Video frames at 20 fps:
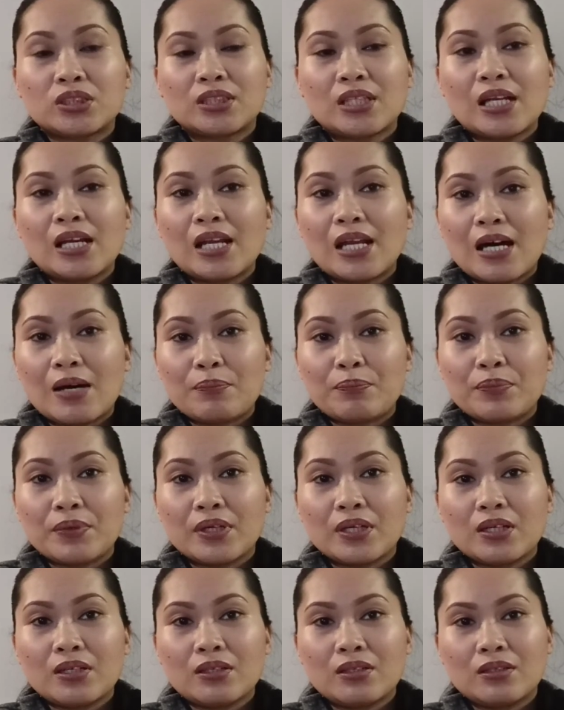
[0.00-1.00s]

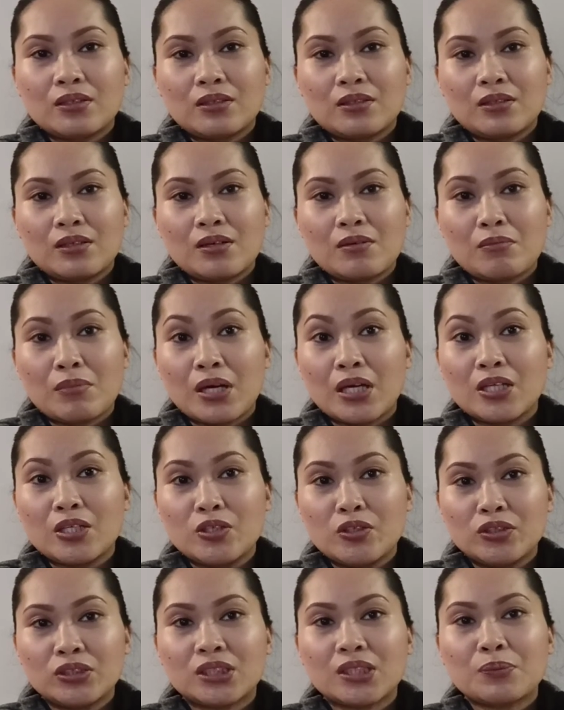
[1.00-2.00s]
Dilape, my
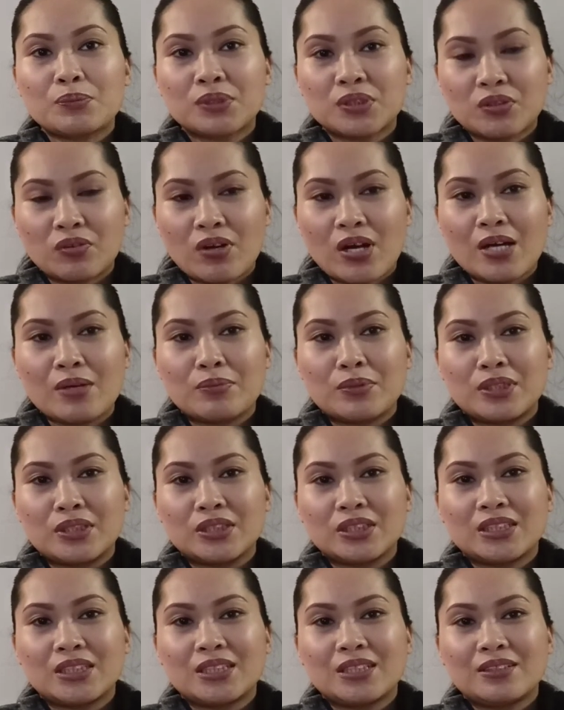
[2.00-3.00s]
new
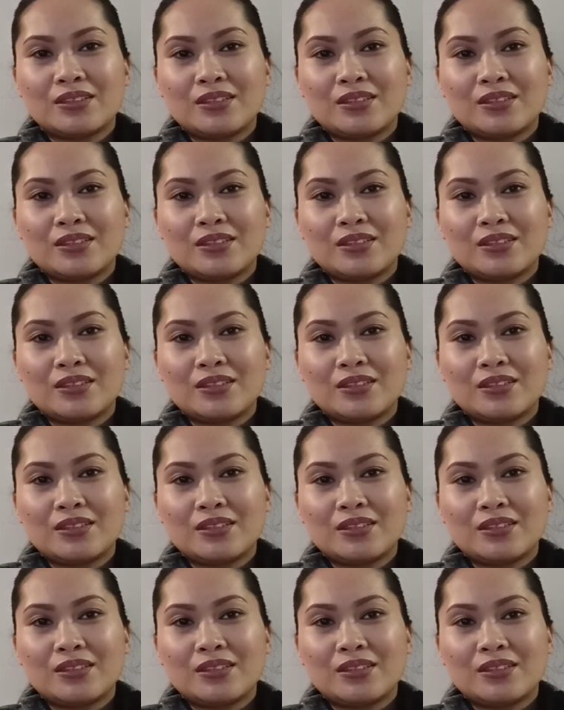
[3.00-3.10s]
subscribers.